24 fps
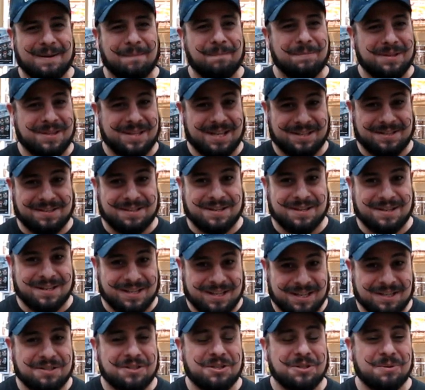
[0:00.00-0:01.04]
something that's going to
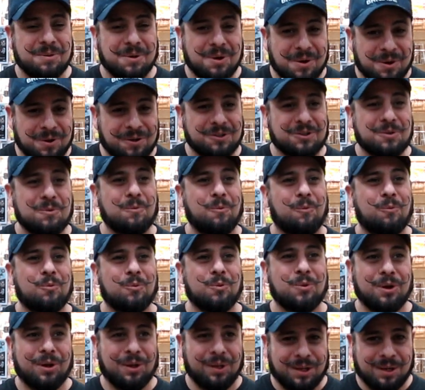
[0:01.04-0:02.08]
get you hooked
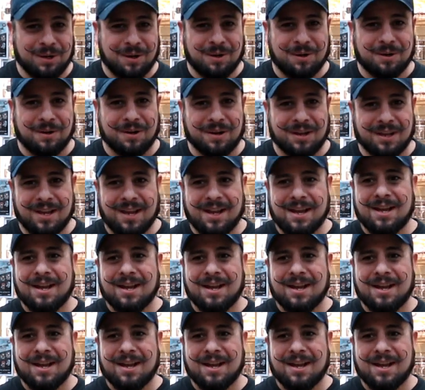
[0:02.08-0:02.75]
really hard.